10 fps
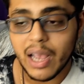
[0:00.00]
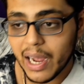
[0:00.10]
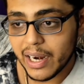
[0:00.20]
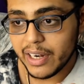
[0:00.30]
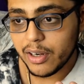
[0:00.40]

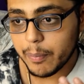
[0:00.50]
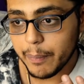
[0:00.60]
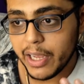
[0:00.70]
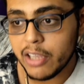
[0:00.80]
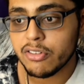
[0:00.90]
And it
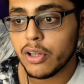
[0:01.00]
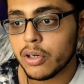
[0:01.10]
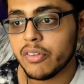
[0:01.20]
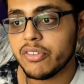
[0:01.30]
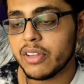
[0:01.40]
makes a
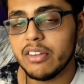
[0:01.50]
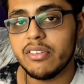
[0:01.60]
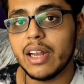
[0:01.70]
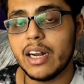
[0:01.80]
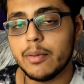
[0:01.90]
lot of
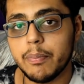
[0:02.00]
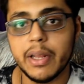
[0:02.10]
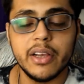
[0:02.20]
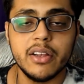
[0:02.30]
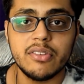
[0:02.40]
sense that
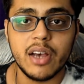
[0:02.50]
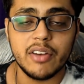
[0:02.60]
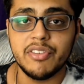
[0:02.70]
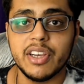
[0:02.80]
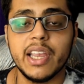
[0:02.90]
players
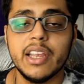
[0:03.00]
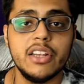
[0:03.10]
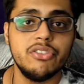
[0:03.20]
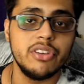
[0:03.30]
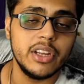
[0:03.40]
are picking
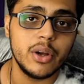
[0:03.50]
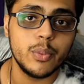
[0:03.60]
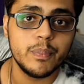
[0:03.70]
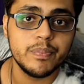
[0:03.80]
injury now,